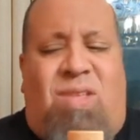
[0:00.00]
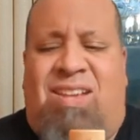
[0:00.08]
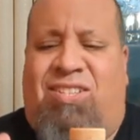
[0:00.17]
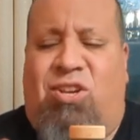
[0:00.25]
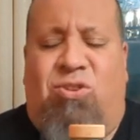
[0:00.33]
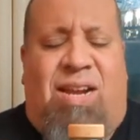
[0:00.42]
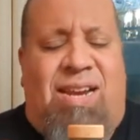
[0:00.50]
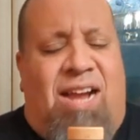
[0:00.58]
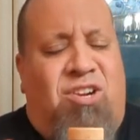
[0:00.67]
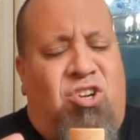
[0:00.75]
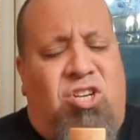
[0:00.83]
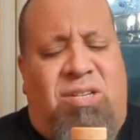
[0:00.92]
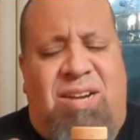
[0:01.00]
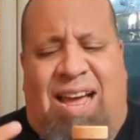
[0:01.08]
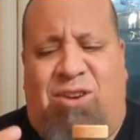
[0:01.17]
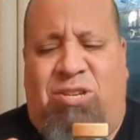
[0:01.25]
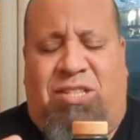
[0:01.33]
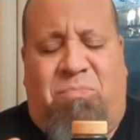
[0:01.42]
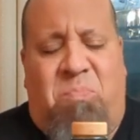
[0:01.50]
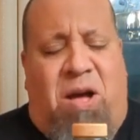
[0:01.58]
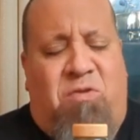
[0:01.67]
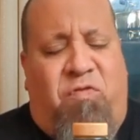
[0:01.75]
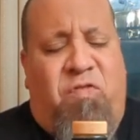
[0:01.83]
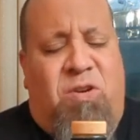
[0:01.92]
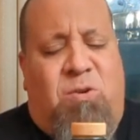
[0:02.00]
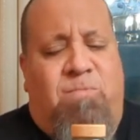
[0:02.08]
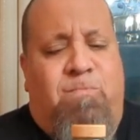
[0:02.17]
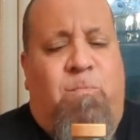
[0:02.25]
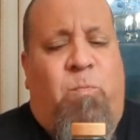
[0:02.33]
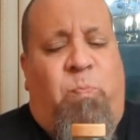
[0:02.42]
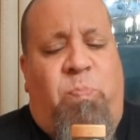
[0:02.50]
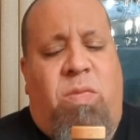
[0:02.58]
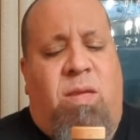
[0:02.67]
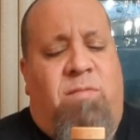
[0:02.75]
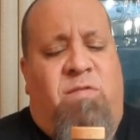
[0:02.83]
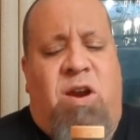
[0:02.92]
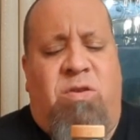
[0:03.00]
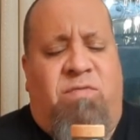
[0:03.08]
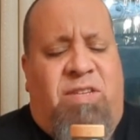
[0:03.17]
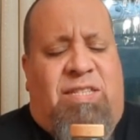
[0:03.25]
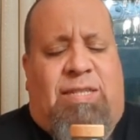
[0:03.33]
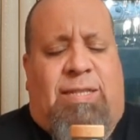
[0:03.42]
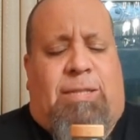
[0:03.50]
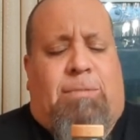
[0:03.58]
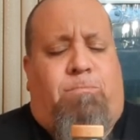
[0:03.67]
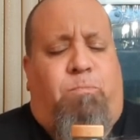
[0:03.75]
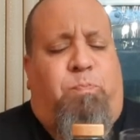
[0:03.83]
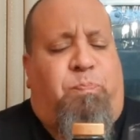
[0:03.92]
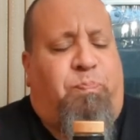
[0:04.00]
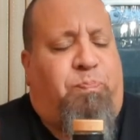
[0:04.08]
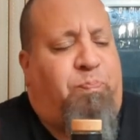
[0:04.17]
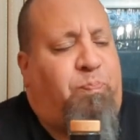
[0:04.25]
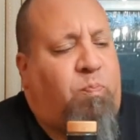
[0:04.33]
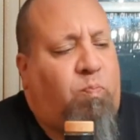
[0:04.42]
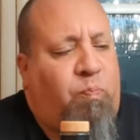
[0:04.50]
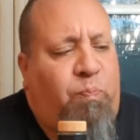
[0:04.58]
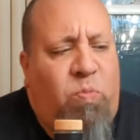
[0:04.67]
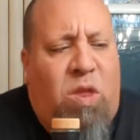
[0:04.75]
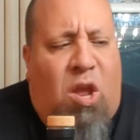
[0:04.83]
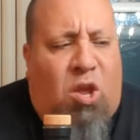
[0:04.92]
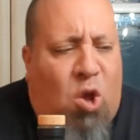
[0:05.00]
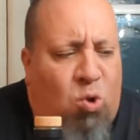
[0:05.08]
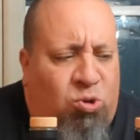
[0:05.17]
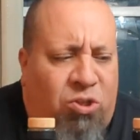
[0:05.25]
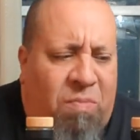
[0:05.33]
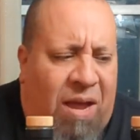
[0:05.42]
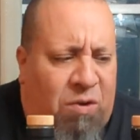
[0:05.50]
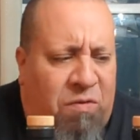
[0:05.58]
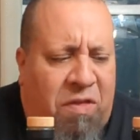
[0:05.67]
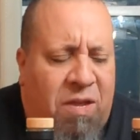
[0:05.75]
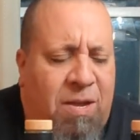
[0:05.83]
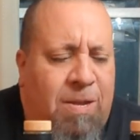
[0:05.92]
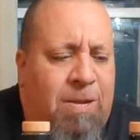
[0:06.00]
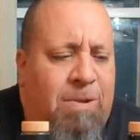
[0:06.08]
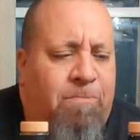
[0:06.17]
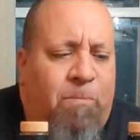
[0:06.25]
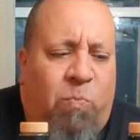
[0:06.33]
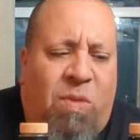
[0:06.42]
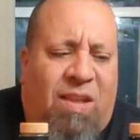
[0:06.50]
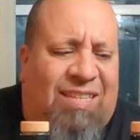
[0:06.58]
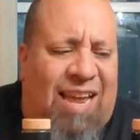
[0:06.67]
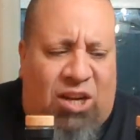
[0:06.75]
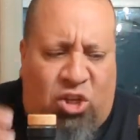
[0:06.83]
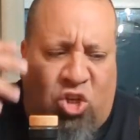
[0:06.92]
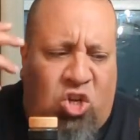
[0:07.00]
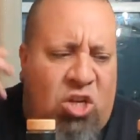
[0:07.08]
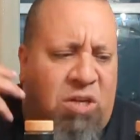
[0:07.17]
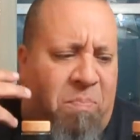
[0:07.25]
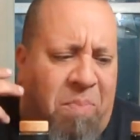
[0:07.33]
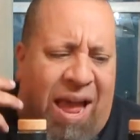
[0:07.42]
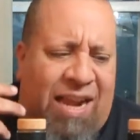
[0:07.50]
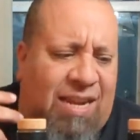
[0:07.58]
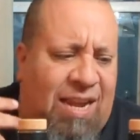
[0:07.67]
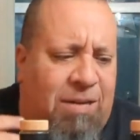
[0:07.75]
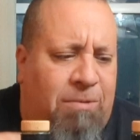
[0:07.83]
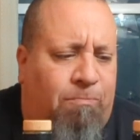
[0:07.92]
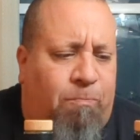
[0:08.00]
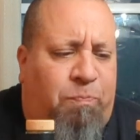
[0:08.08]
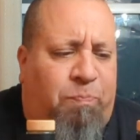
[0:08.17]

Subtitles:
Still got that good, nice mouthfeel. Very viscous. Coat your mouth. It's got a good back end.